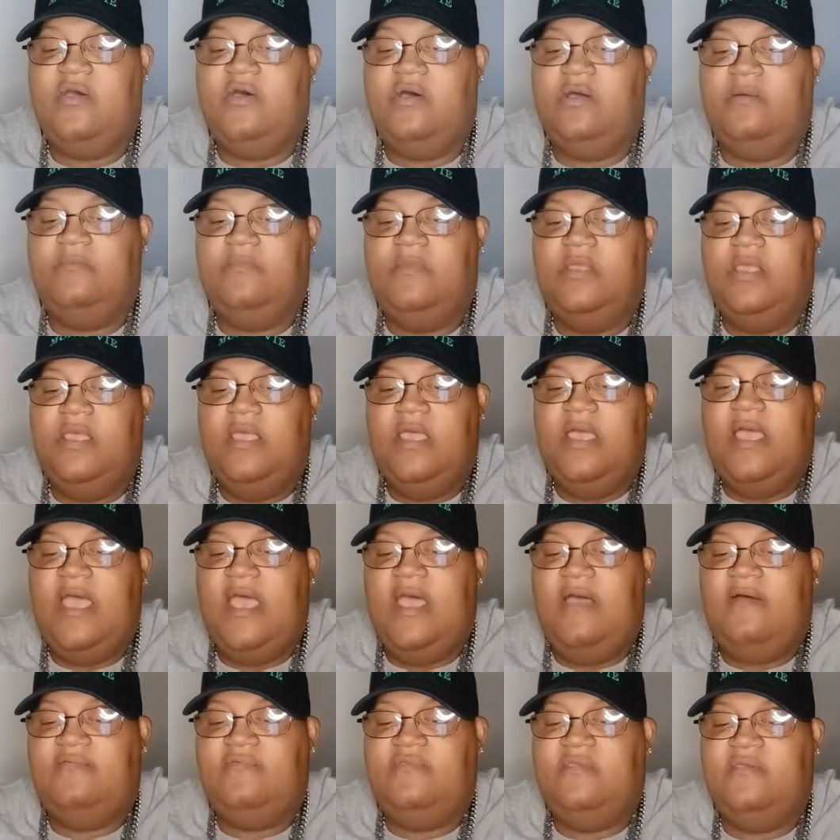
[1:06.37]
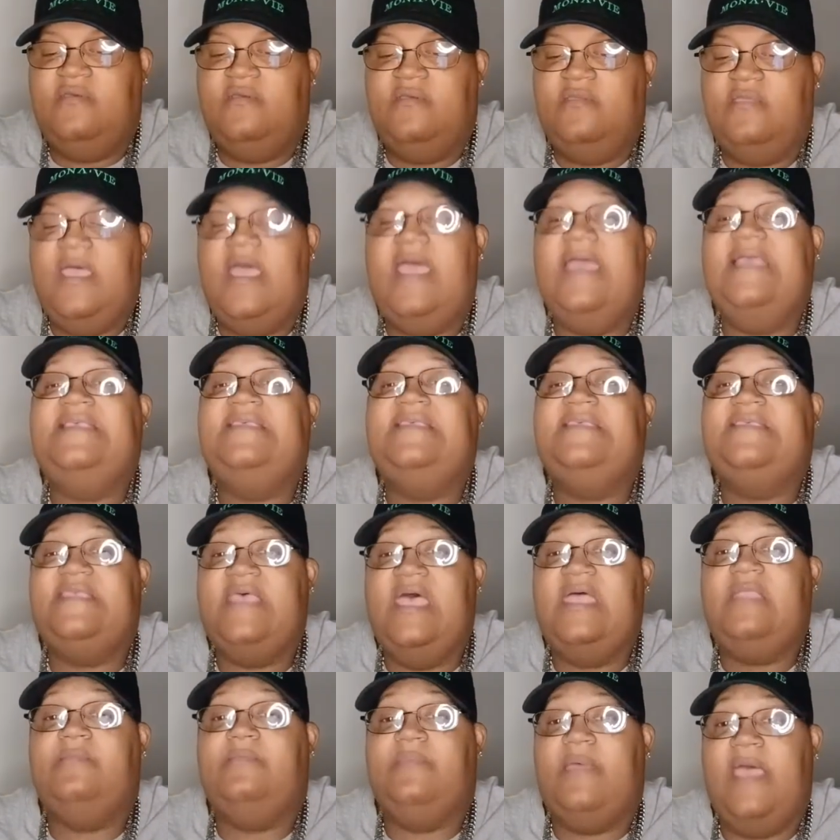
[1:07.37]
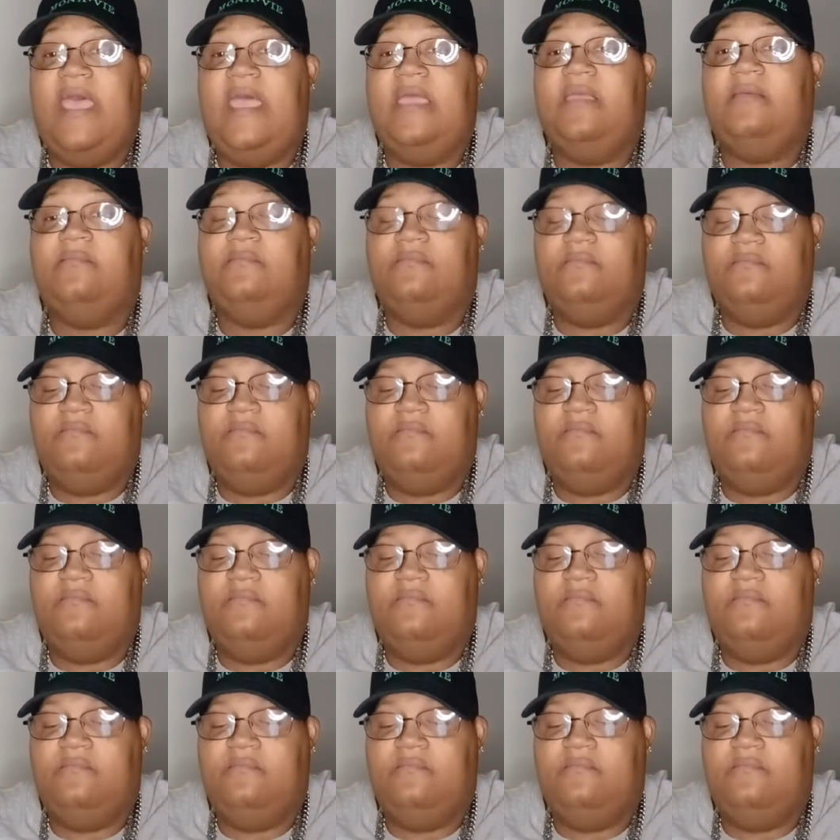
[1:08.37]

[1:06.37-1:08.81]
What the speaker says: up after a setback.